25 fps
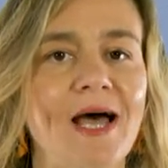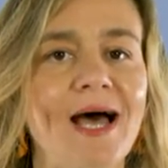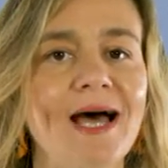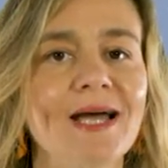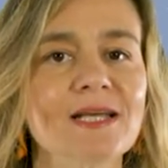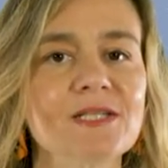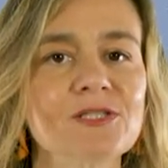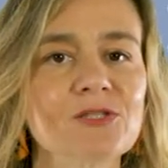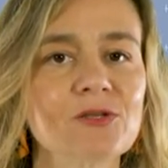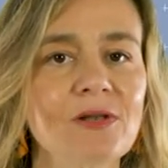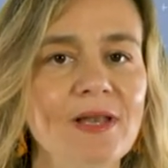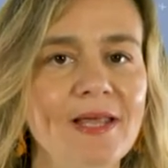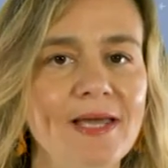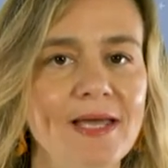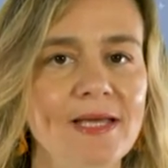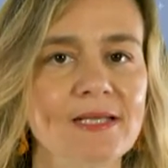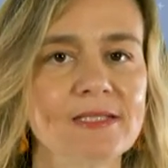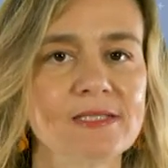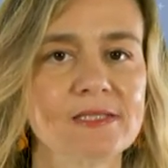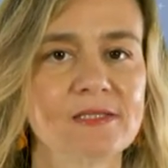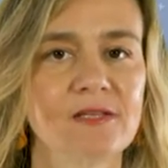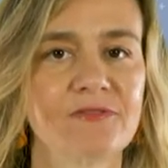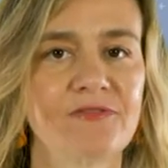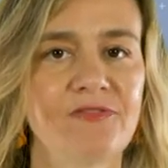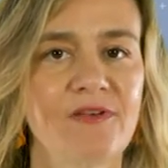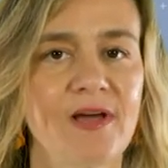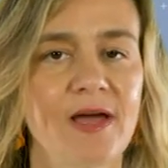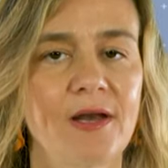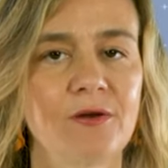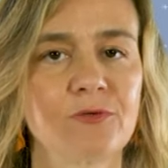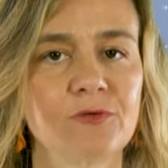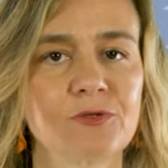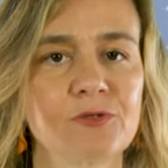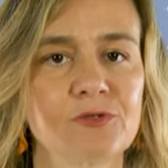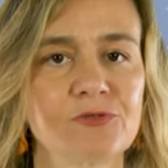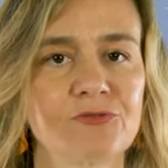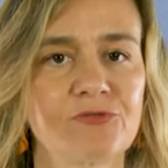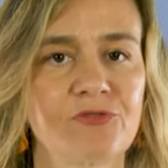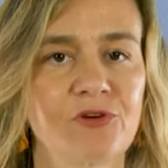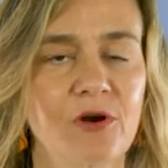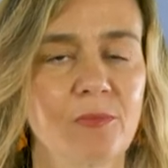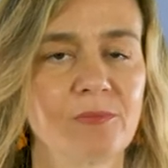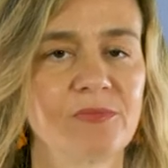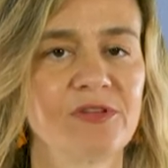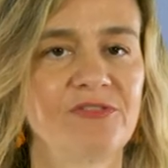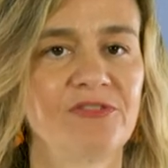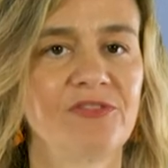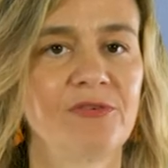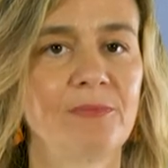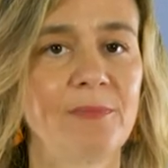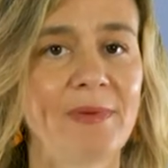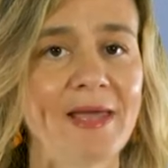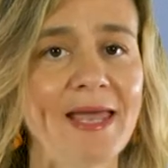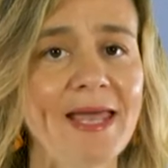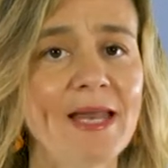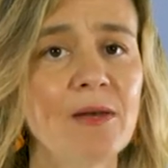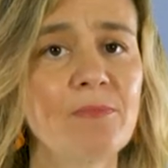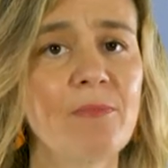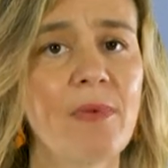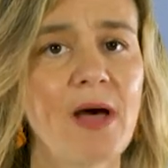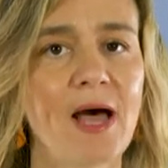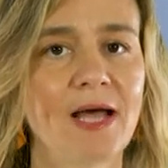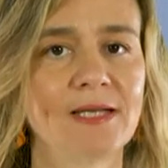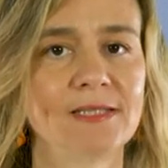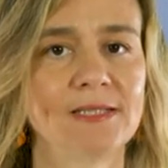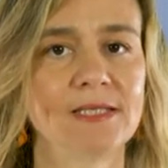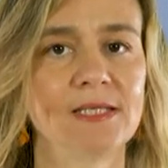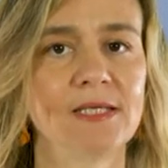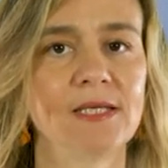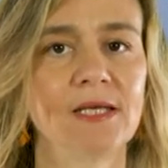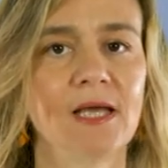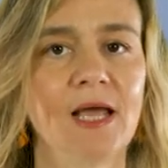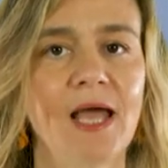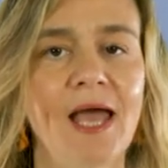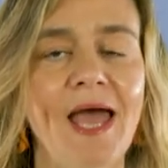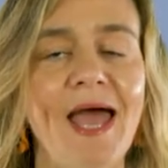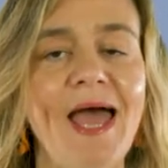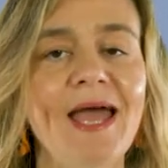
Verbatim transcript: isolates the fetus from the female body